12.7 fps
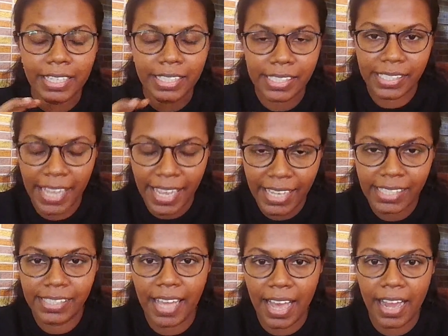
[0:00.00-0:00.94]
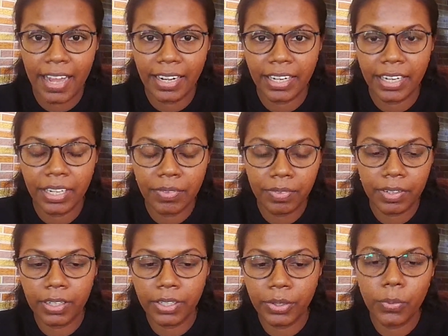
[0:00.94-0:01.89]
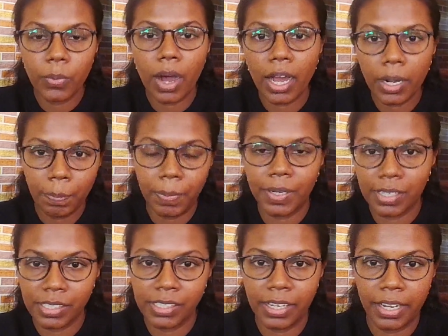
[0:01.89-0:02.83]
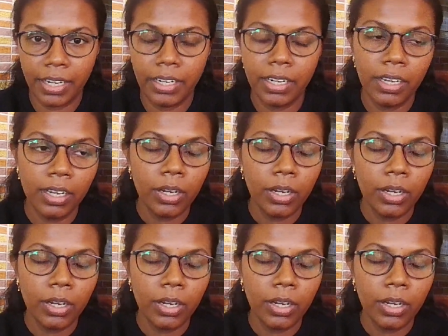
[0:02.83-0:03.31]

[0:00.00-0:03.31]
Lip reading: It says that it will you are a person